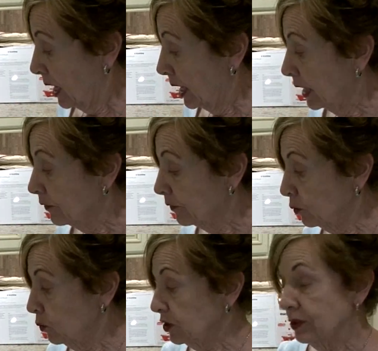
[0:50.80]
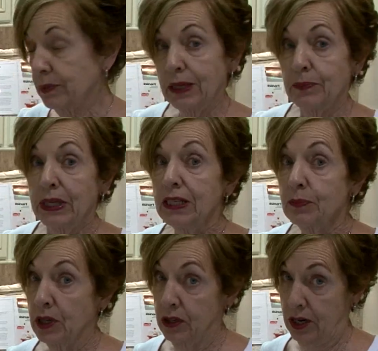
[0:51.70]
If you want to make peanut
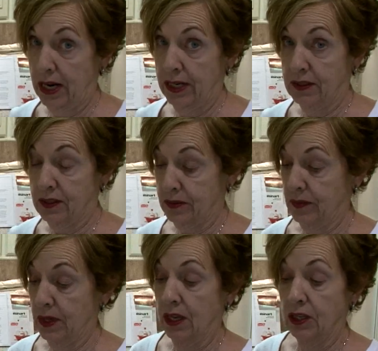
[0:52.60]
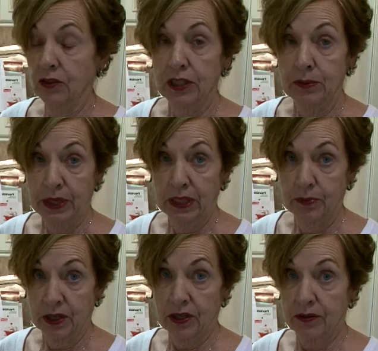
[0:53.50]
butter eggs, you'll need peanut
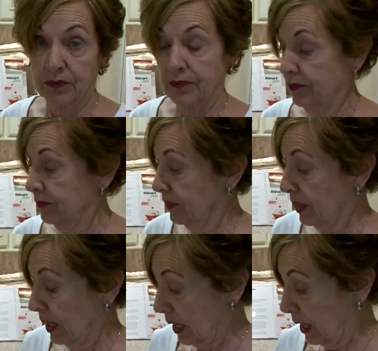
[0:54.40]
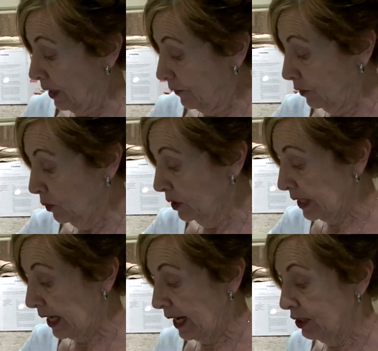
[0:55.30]
butter. If you want
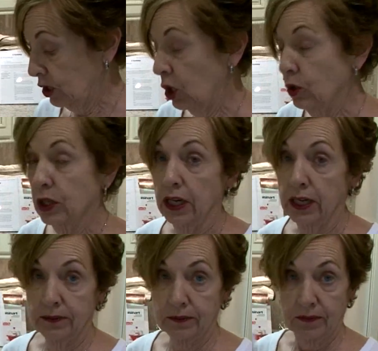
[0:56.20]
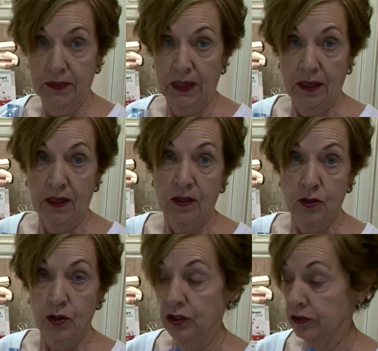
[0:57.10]
to add coconut
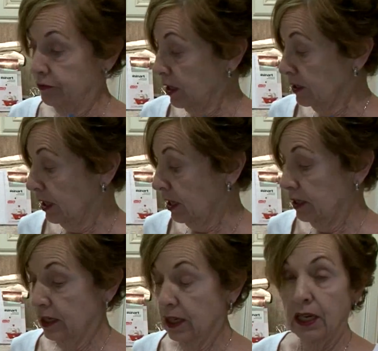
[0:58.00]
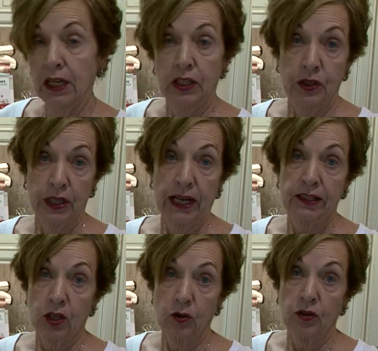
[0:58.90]
to your fondant, you can add
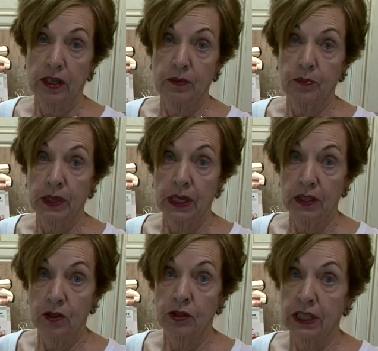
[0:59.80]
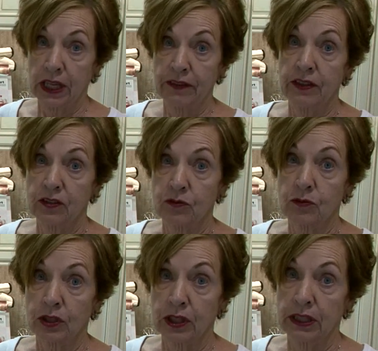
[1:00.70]
coconut, but I know that Kevin isn't
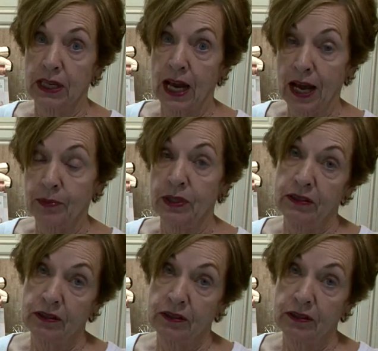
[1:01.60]
really happy